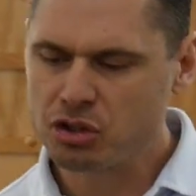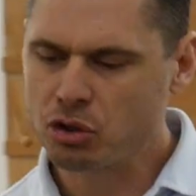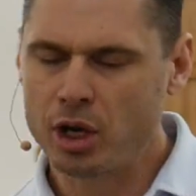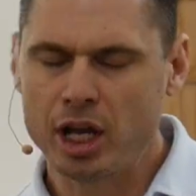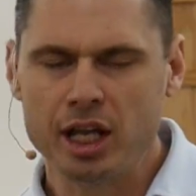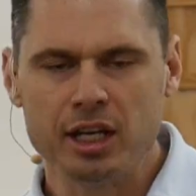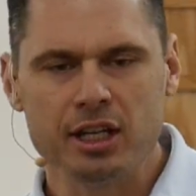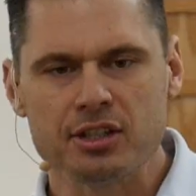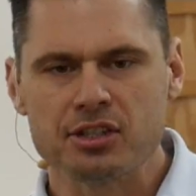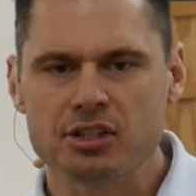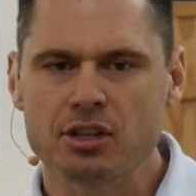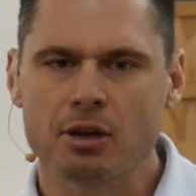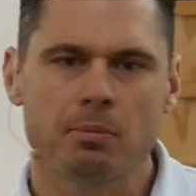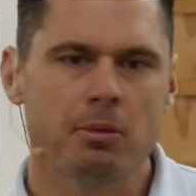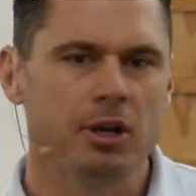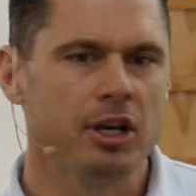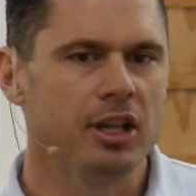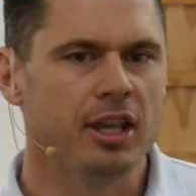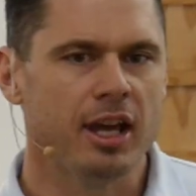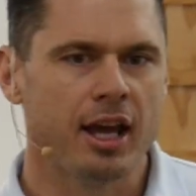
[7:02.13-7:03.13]
training
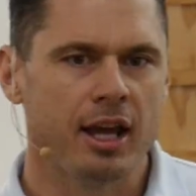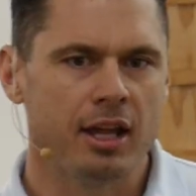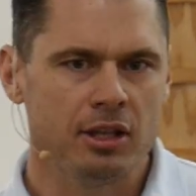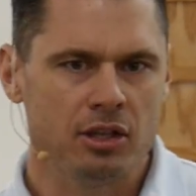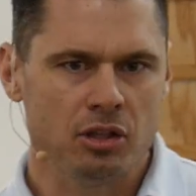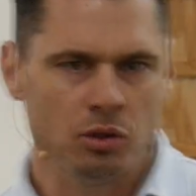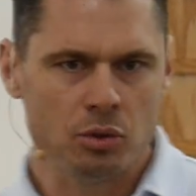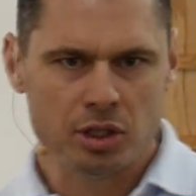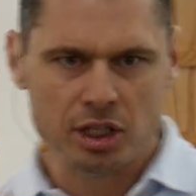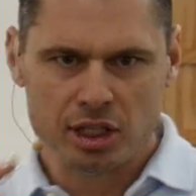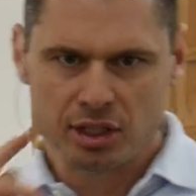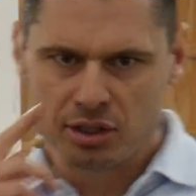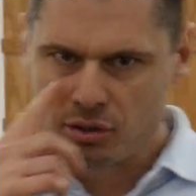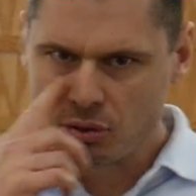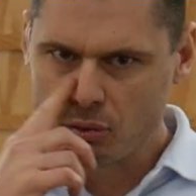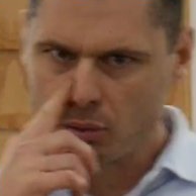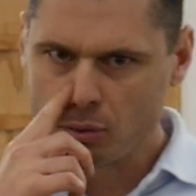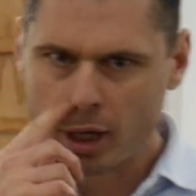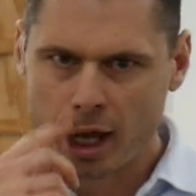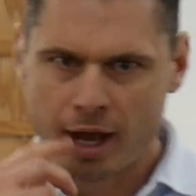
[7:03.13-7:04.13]
somebody that you need
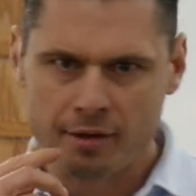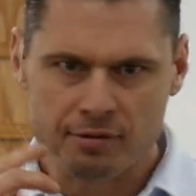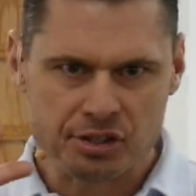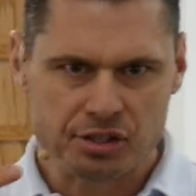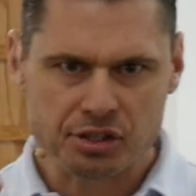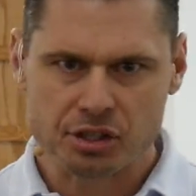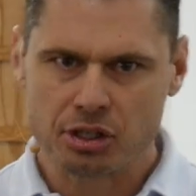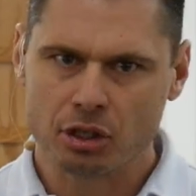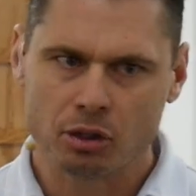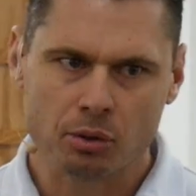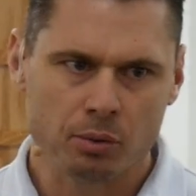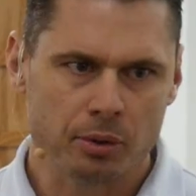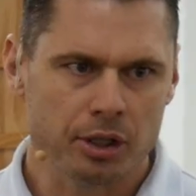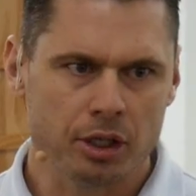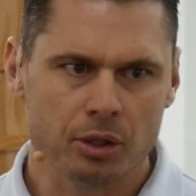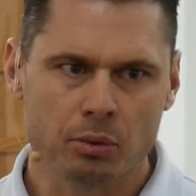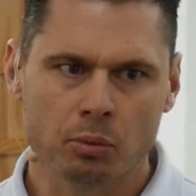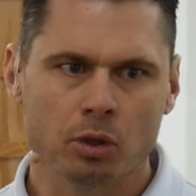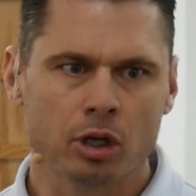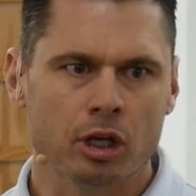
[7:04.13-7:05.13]
to have a skill
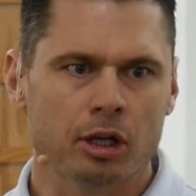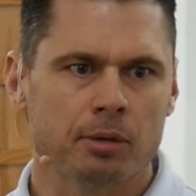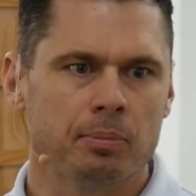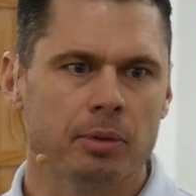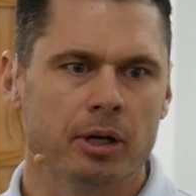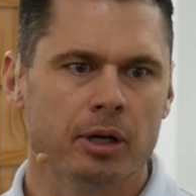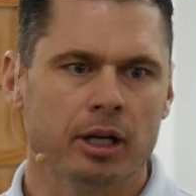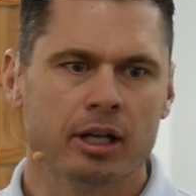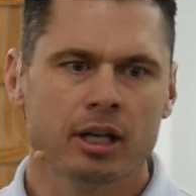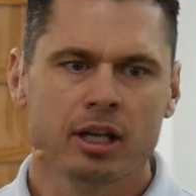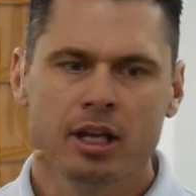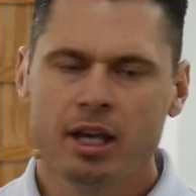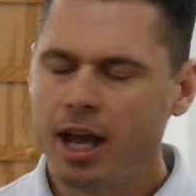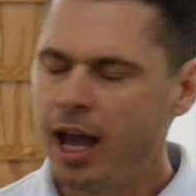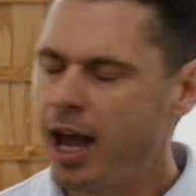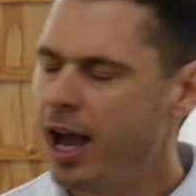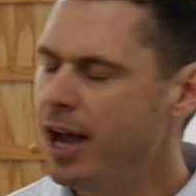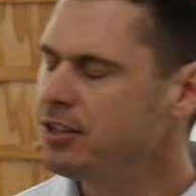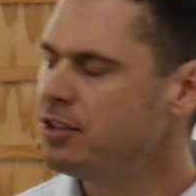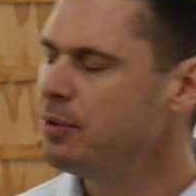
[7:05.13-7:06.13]
within work. But
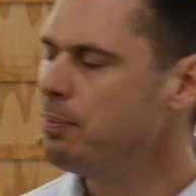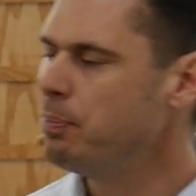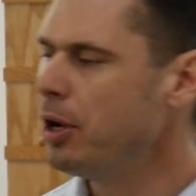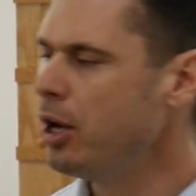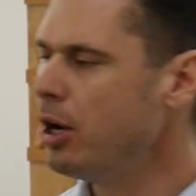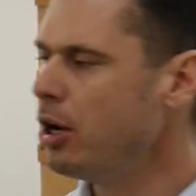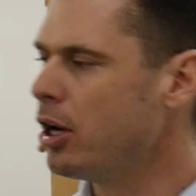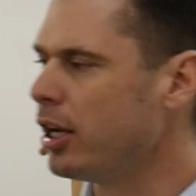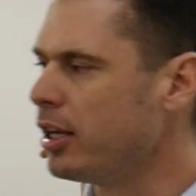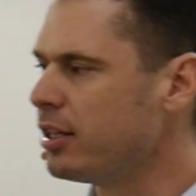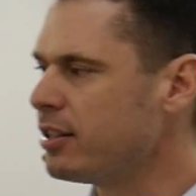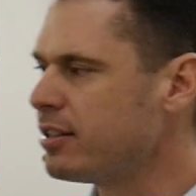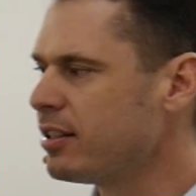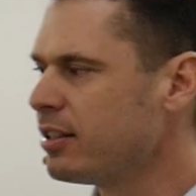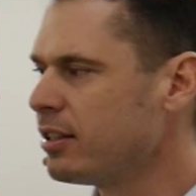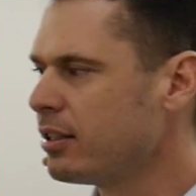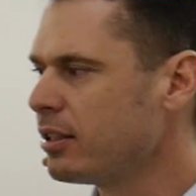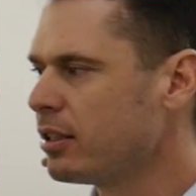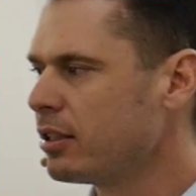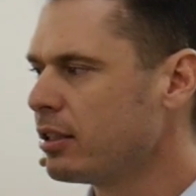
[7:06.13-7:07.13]
as a parent,
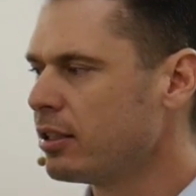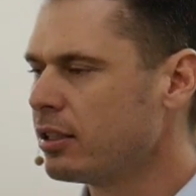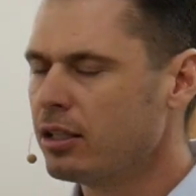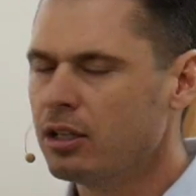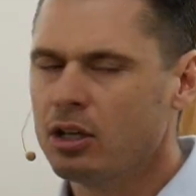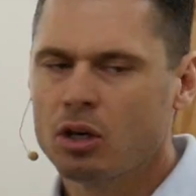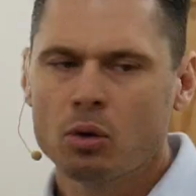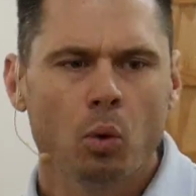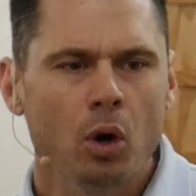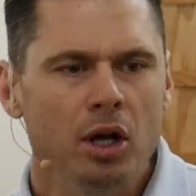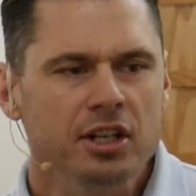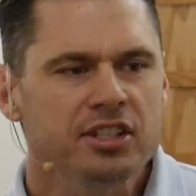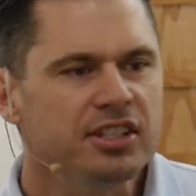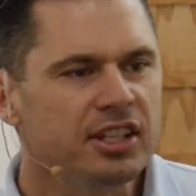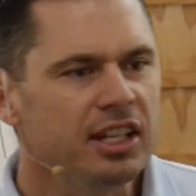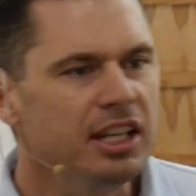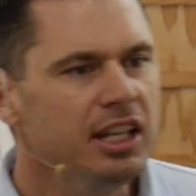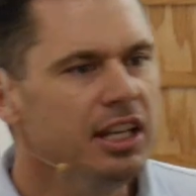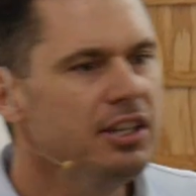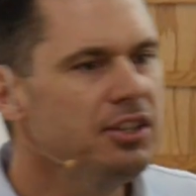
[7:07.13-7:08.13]

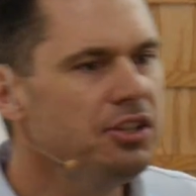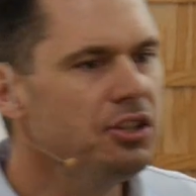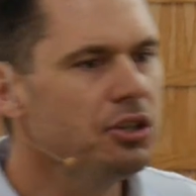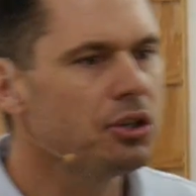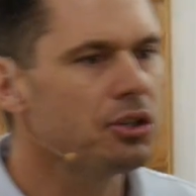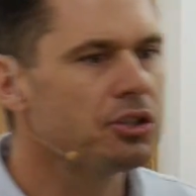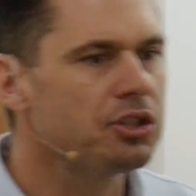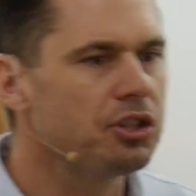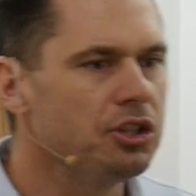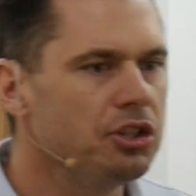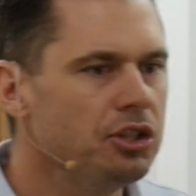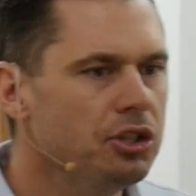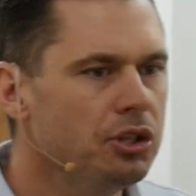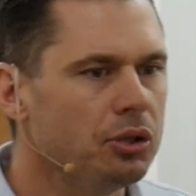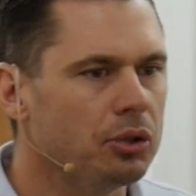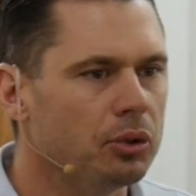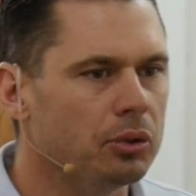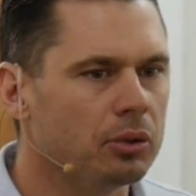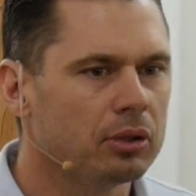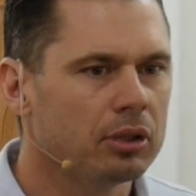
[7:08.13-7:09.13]
what's easier to
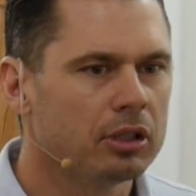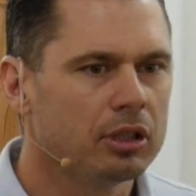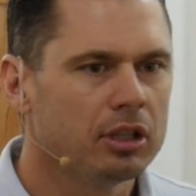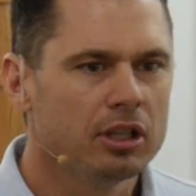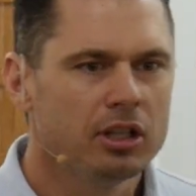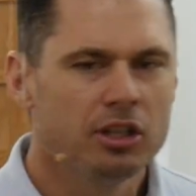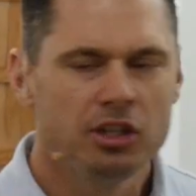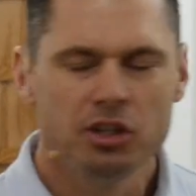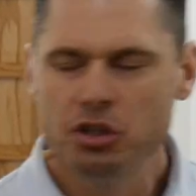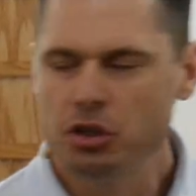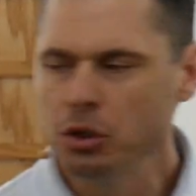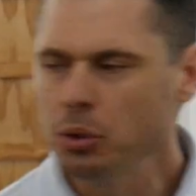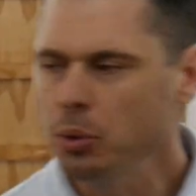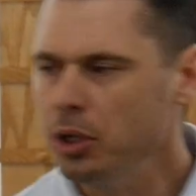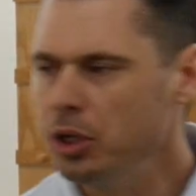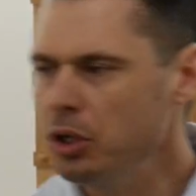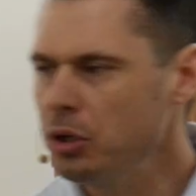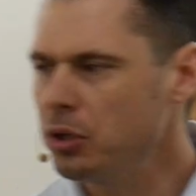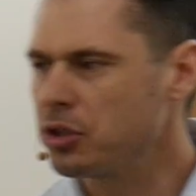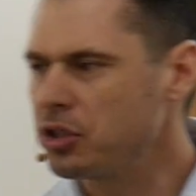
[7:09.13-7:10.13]
do? Do
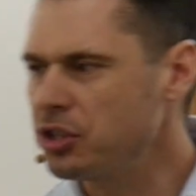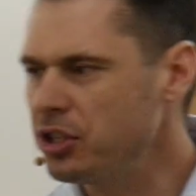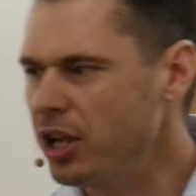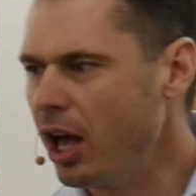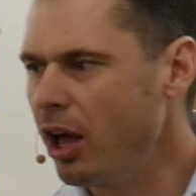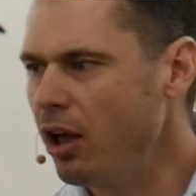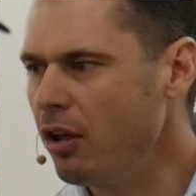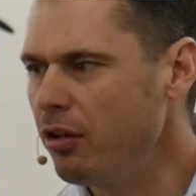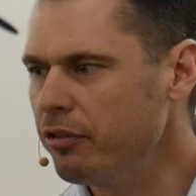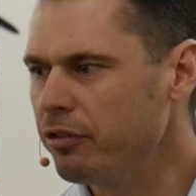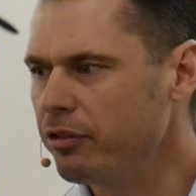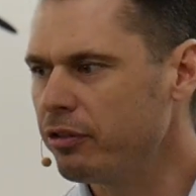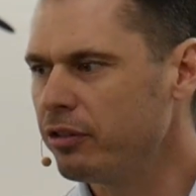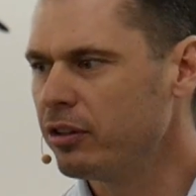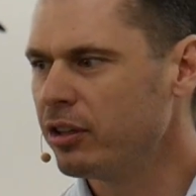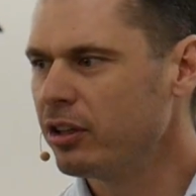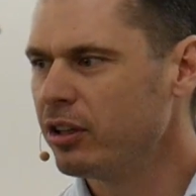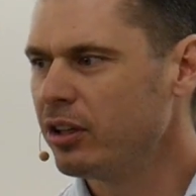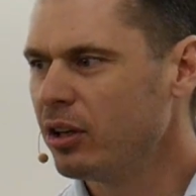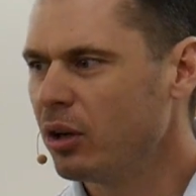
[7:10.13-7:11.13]
it yourself
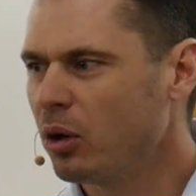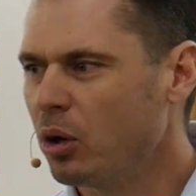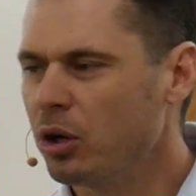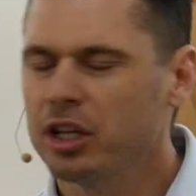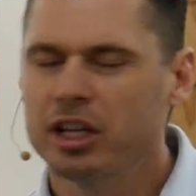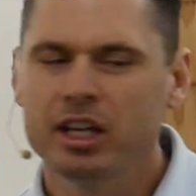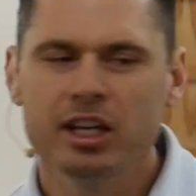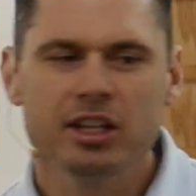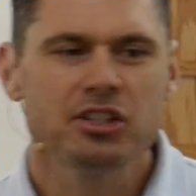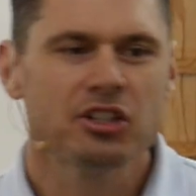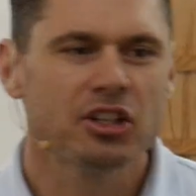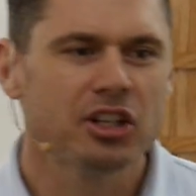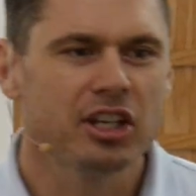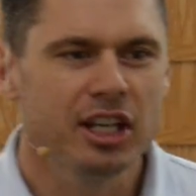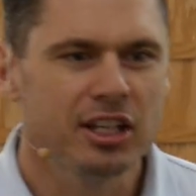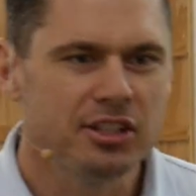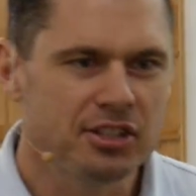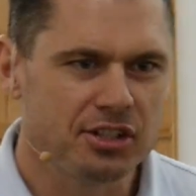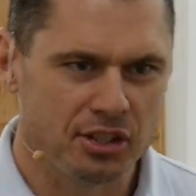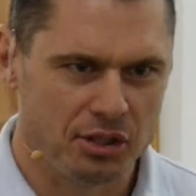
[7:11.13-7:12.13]
or to get your
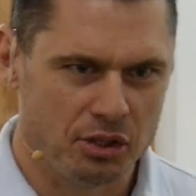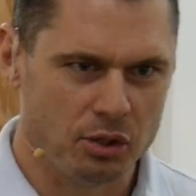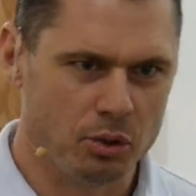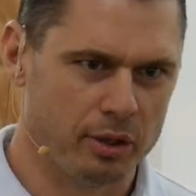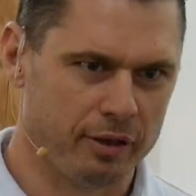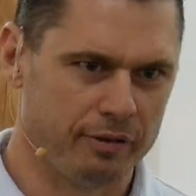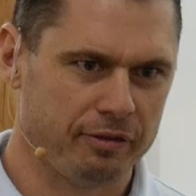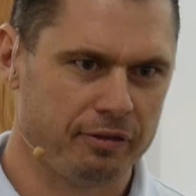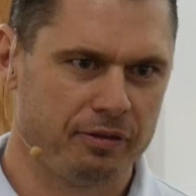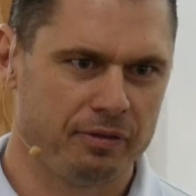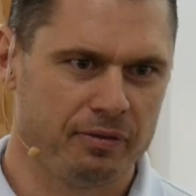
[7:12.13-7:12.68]
kids to do it?